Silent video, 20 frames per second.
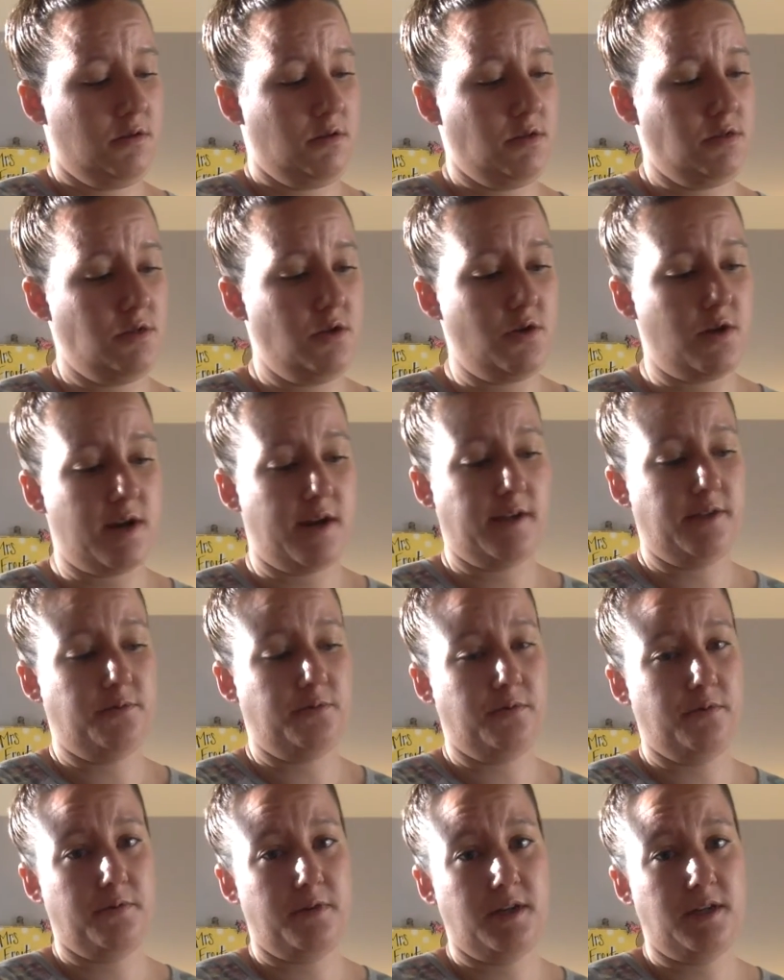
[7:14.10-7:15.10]
you guys
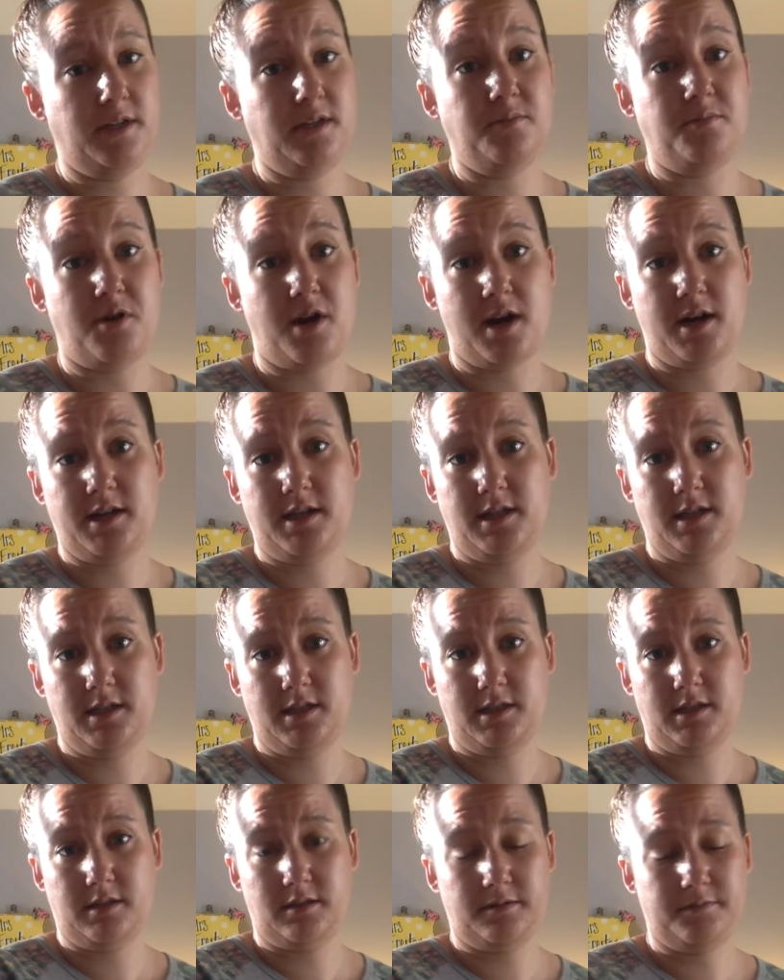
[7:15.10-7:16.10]
will get to practice
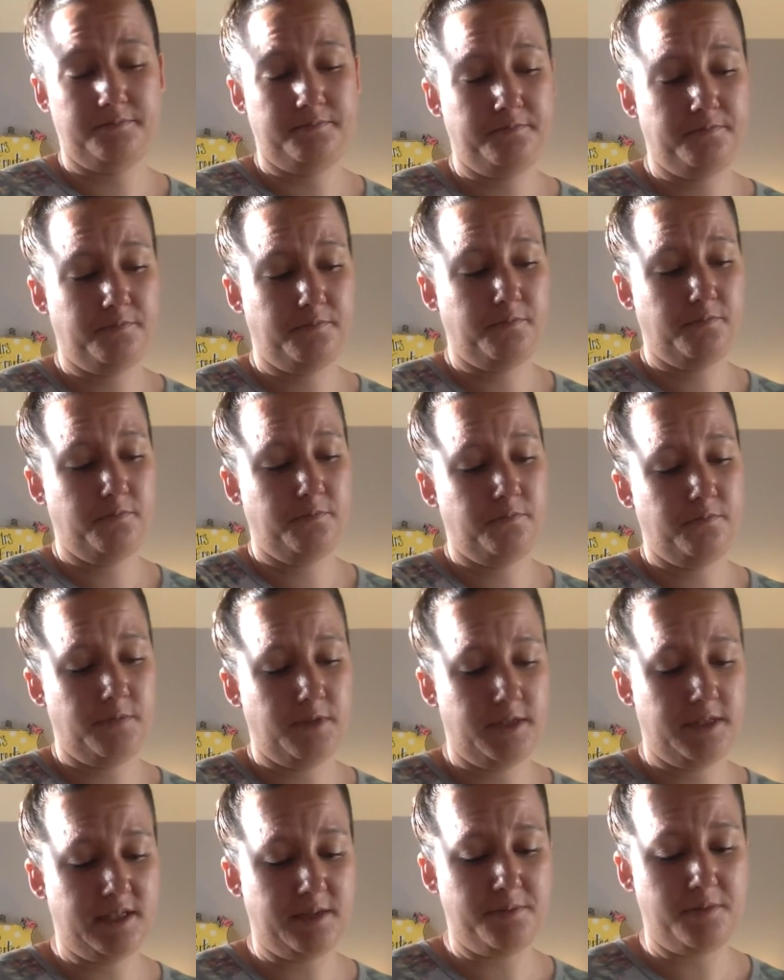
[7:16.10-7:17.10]
with
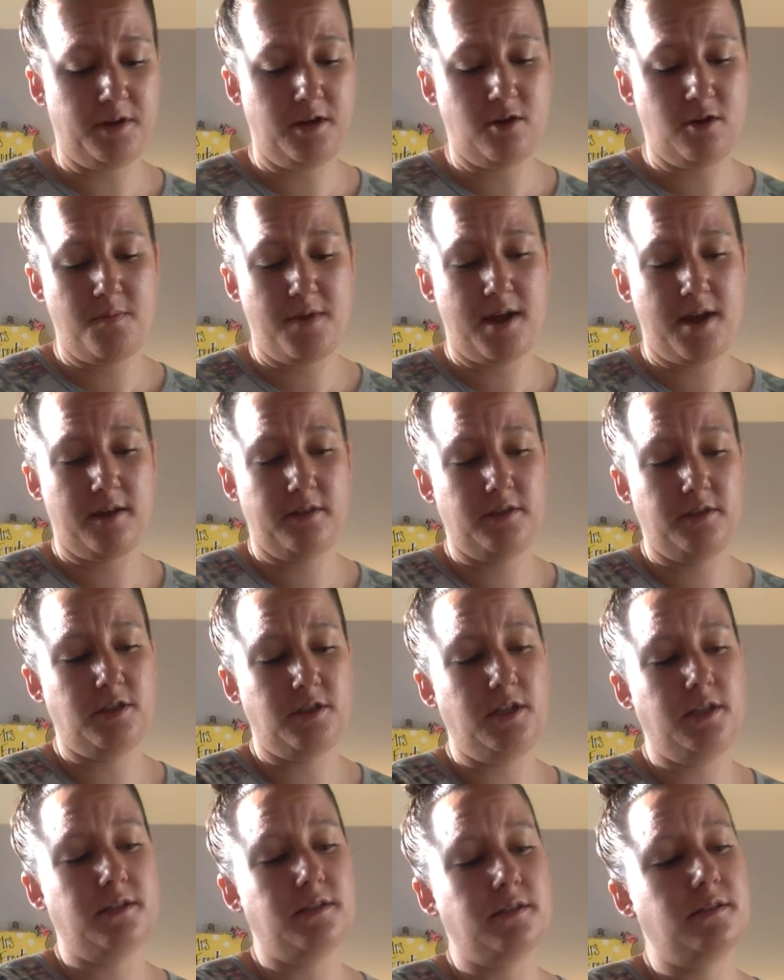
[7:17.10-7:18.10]
some of your math
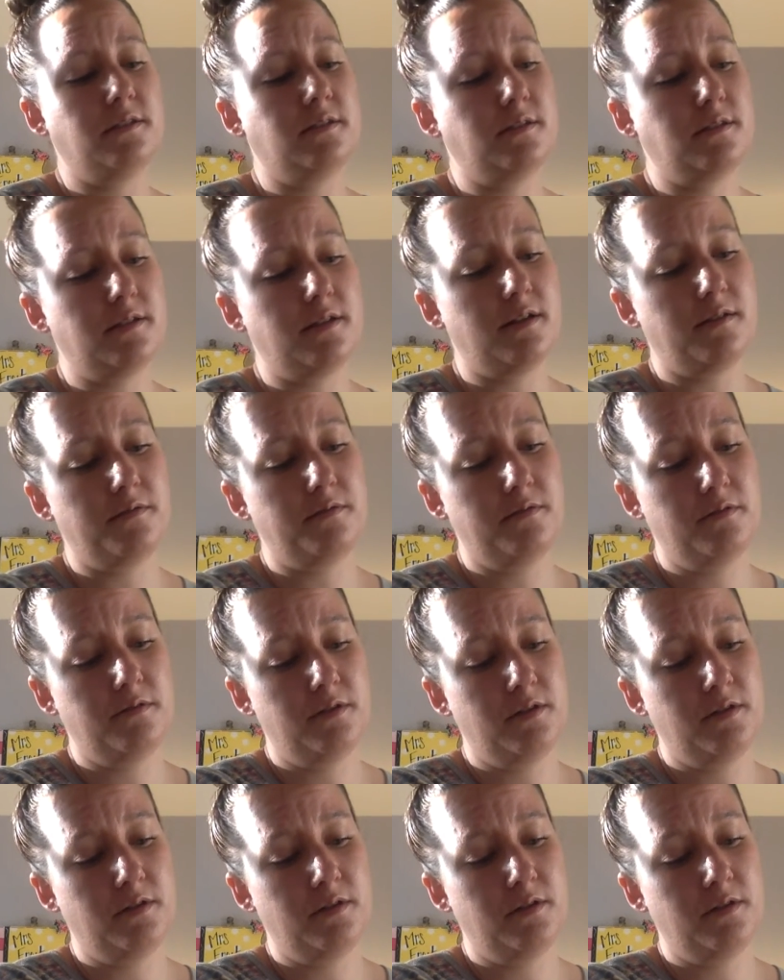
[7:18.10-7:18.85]
sheets and stuff.